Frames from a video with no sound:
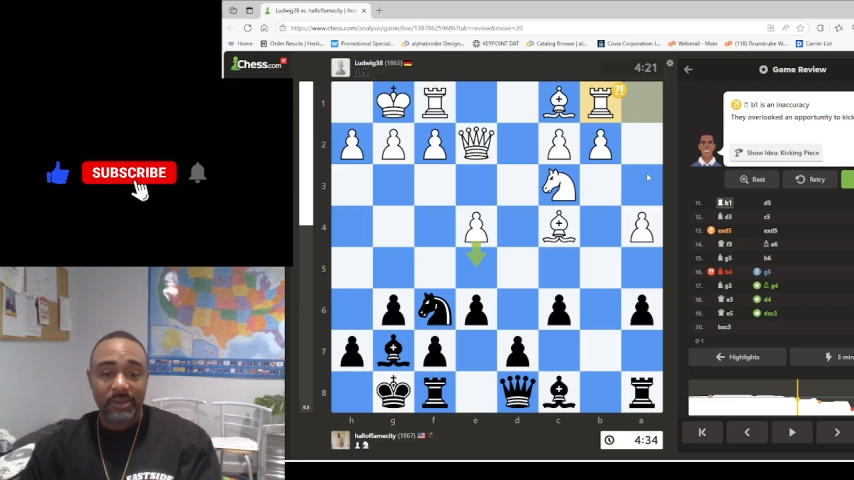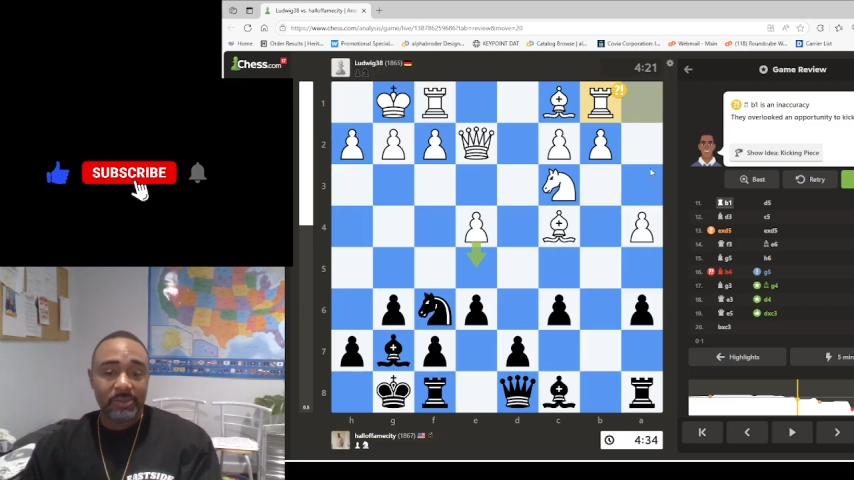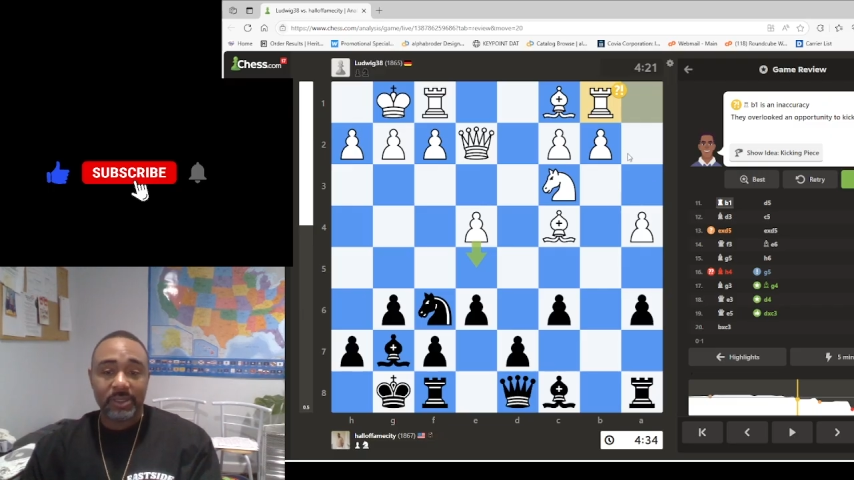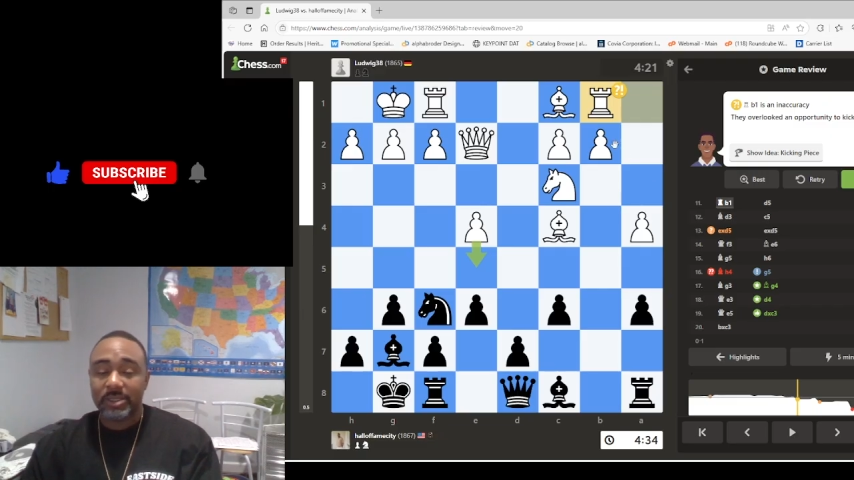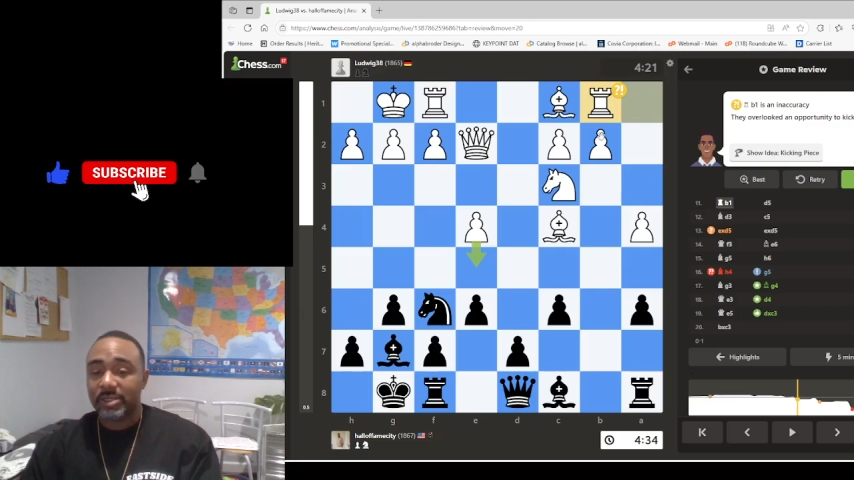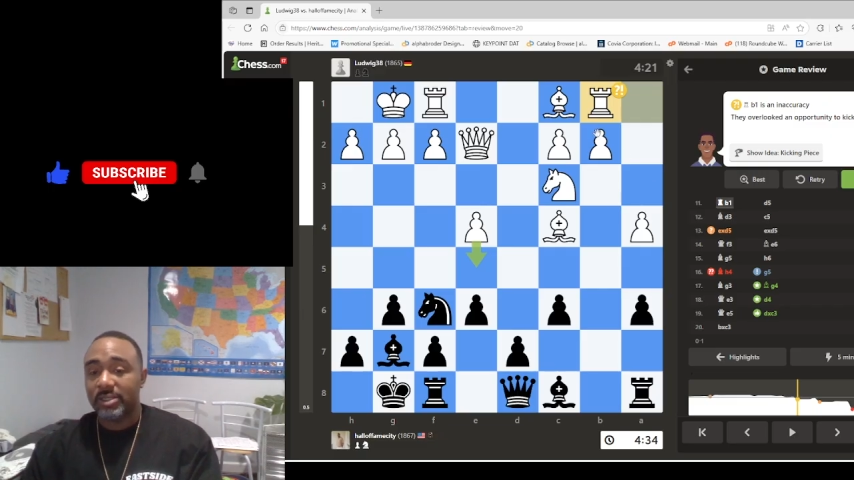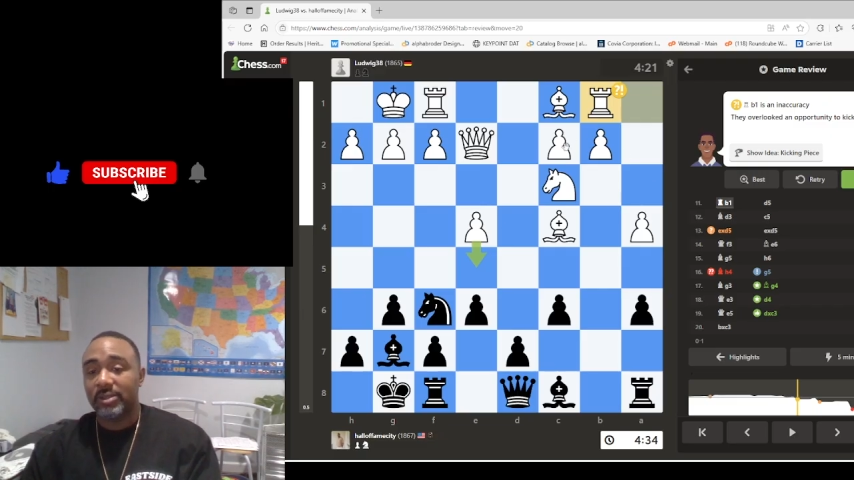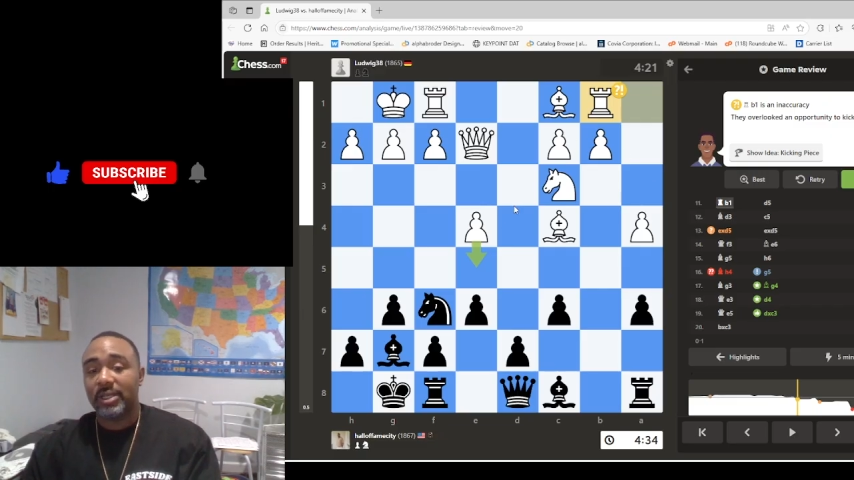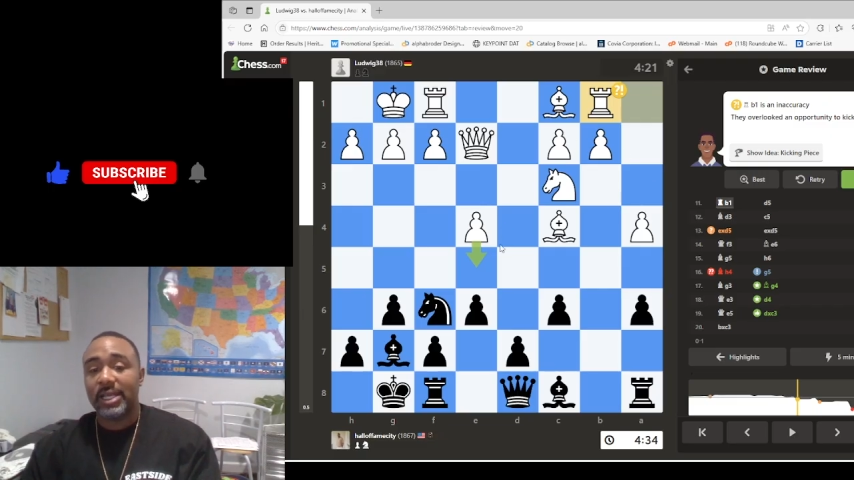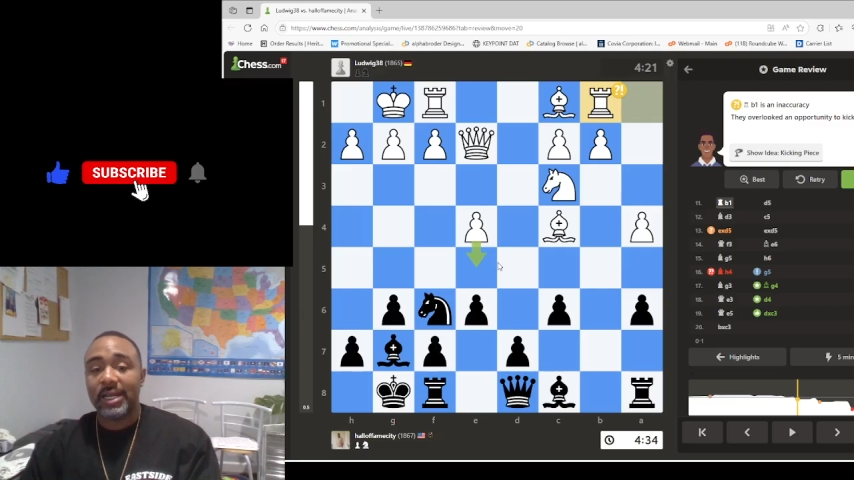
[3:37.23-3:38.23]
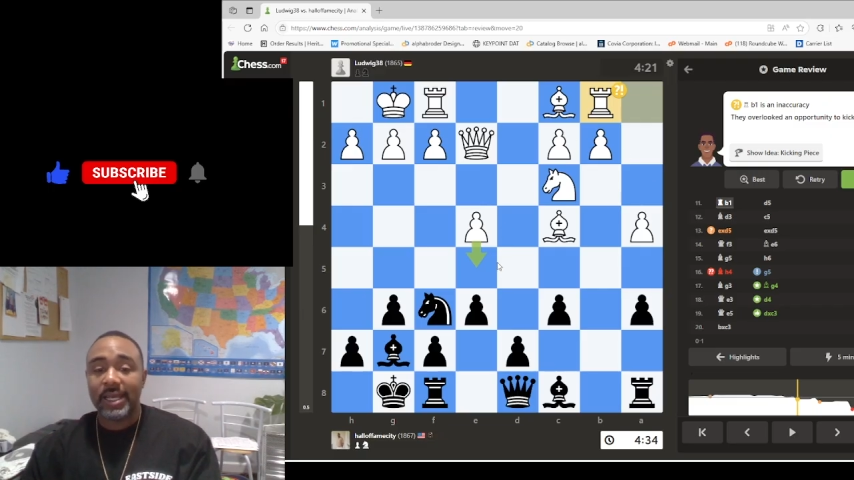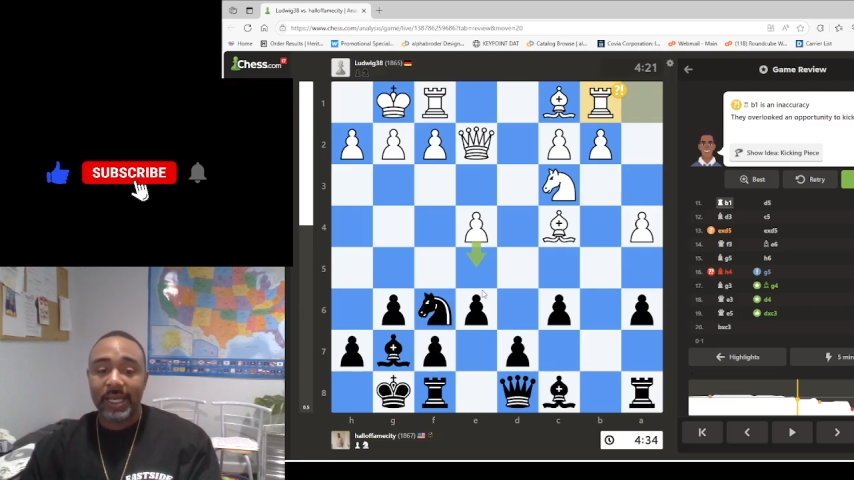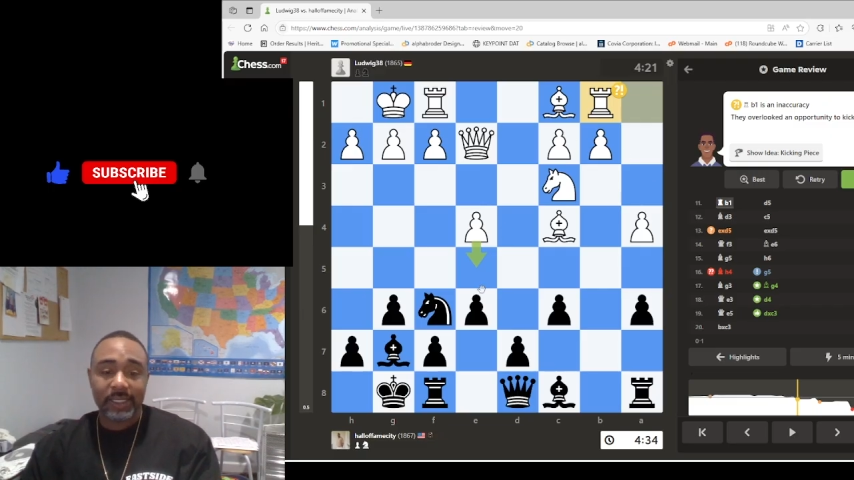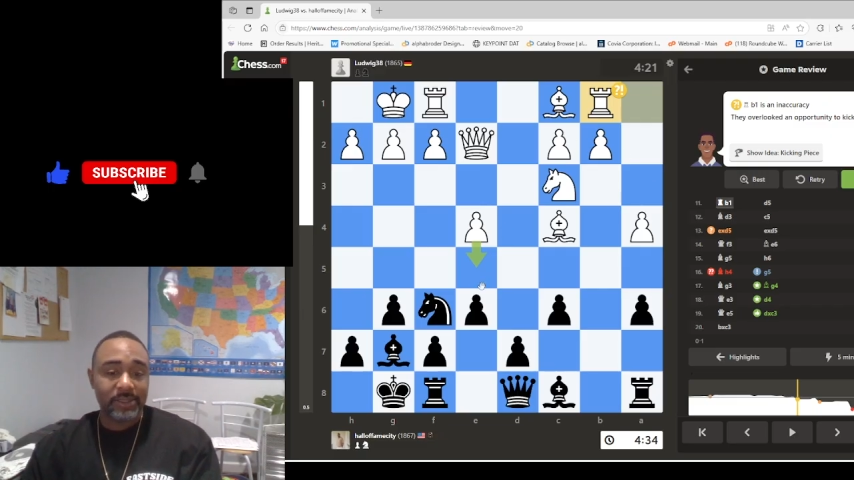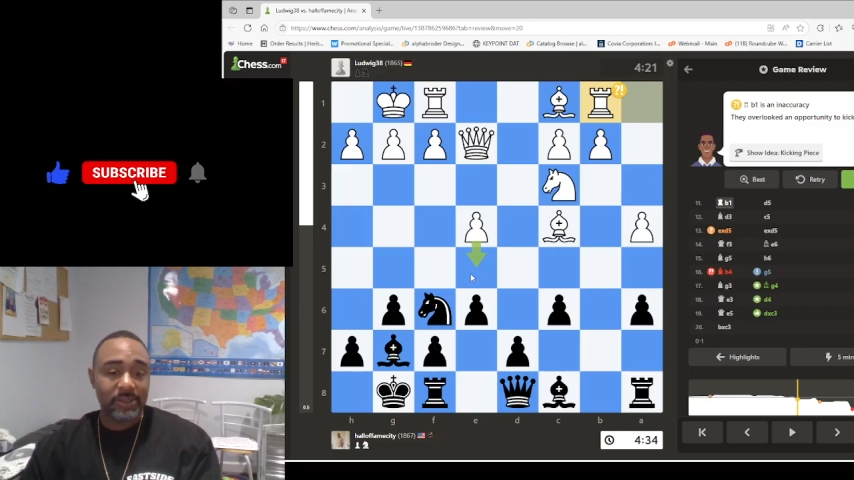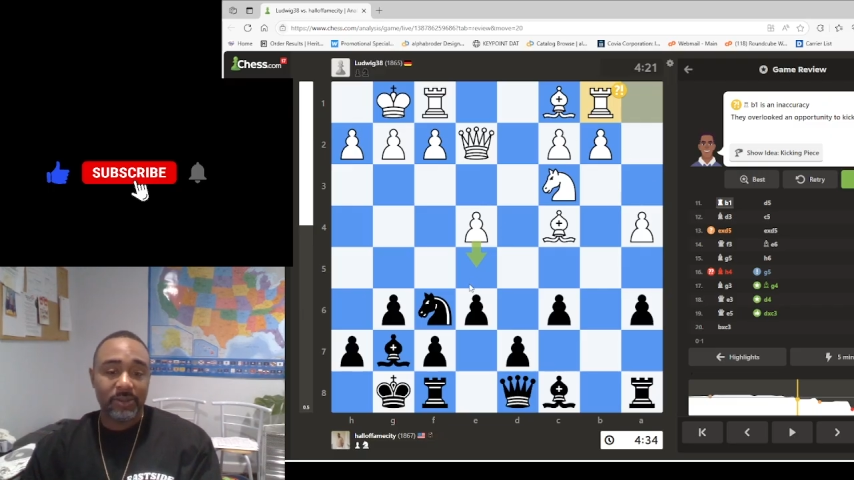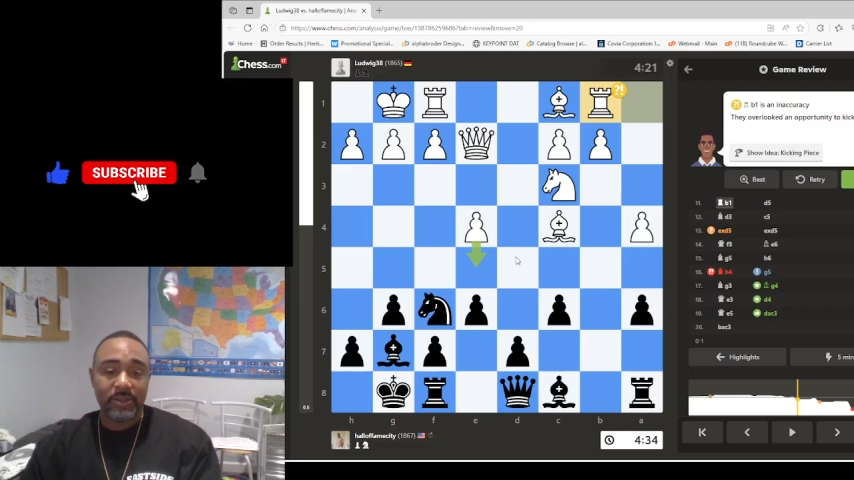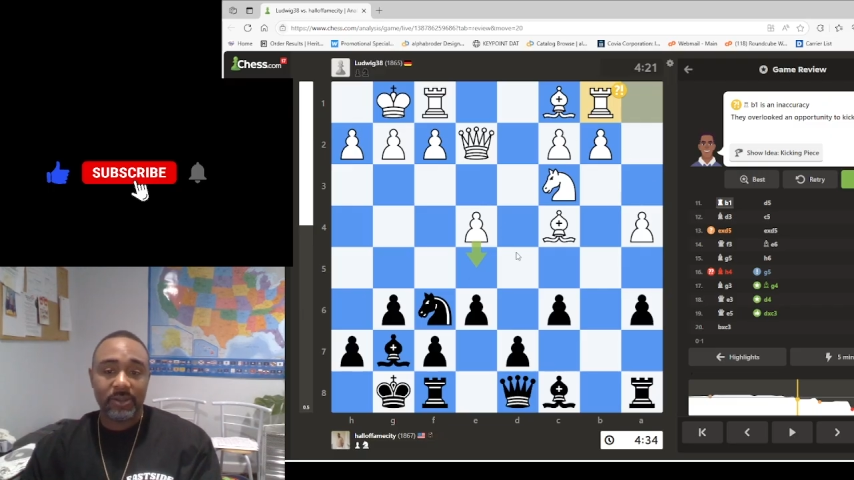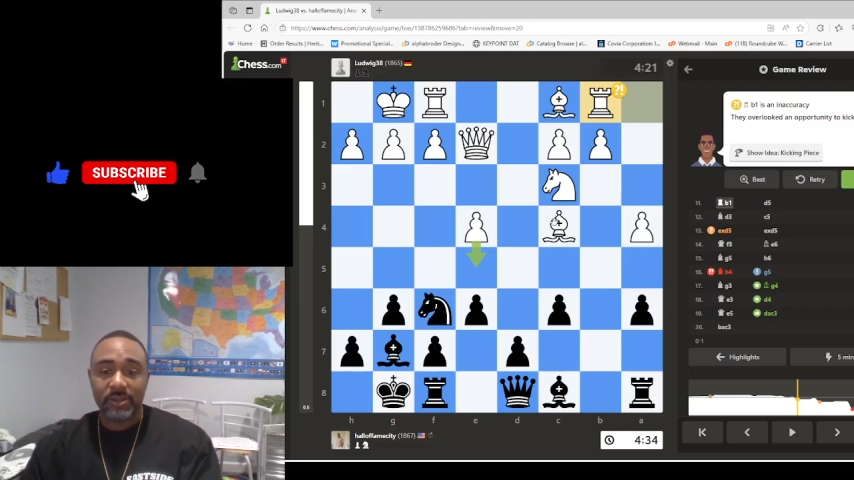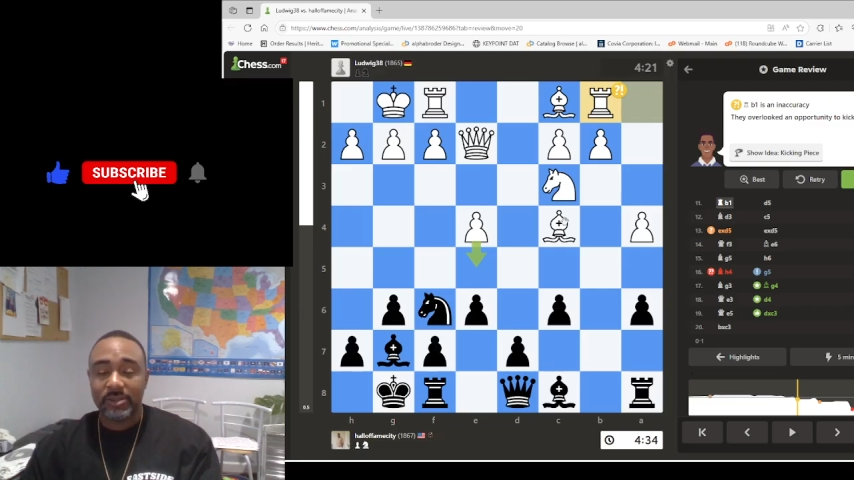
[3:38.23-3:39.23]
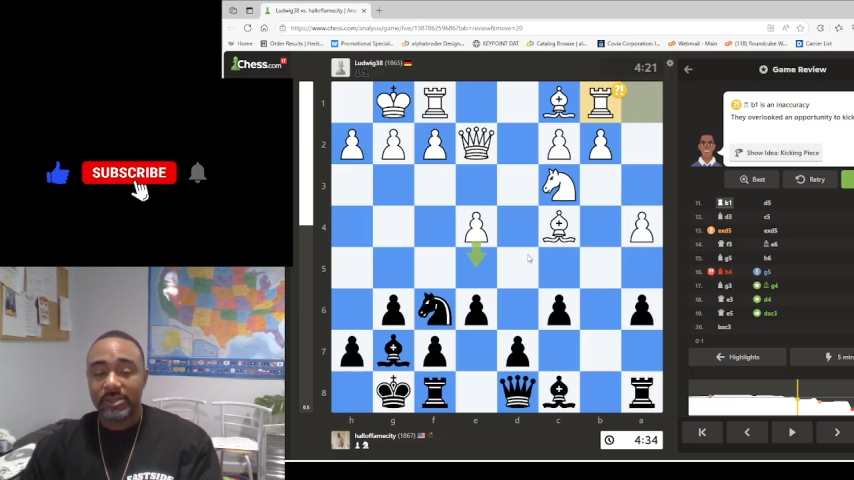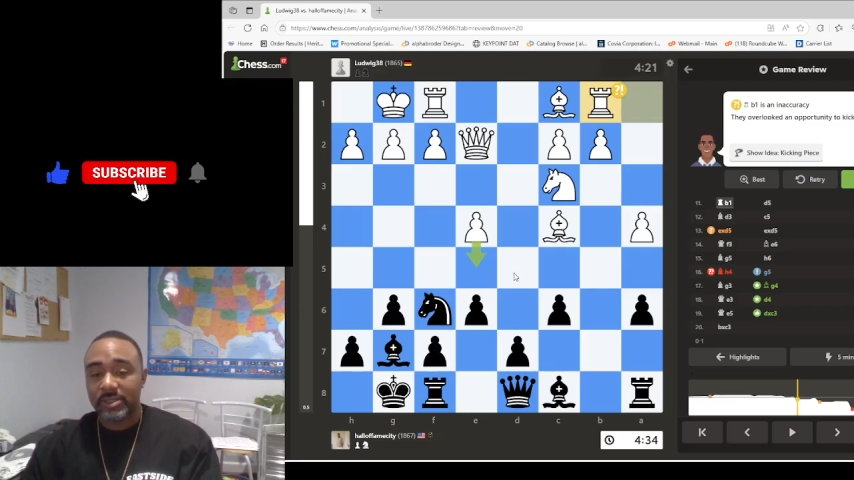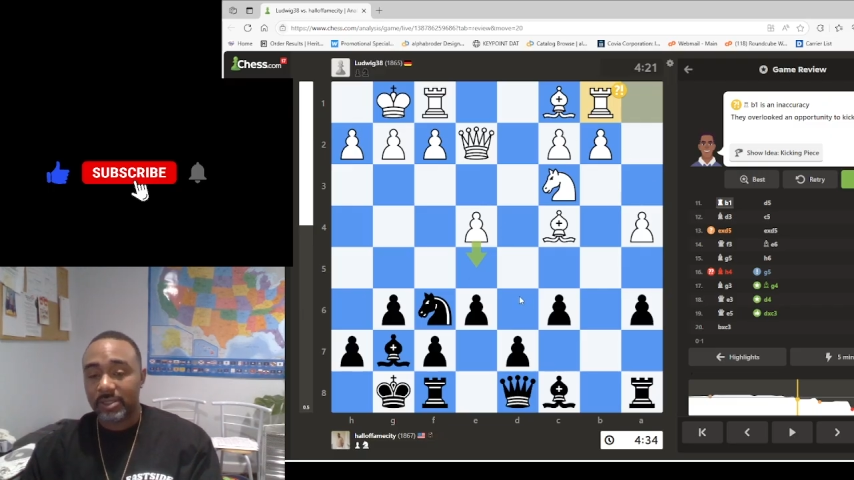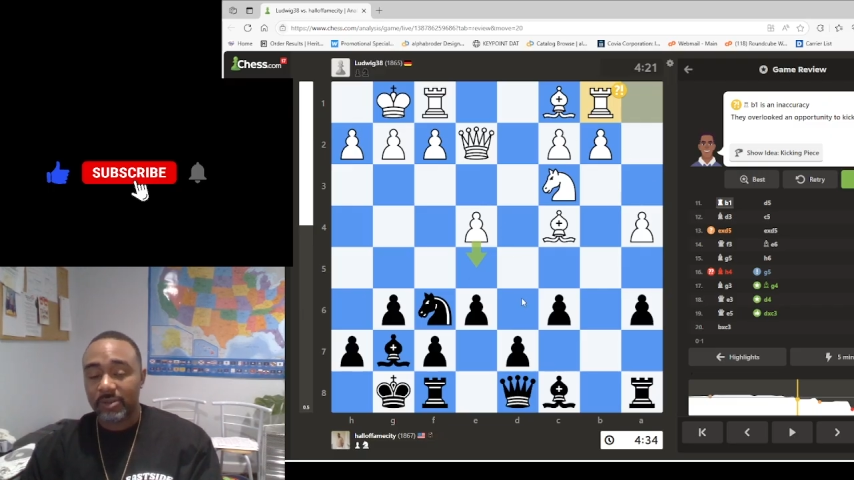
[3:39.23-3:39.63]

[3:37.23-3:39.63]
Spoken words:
but there's still a lot of action going on in the center.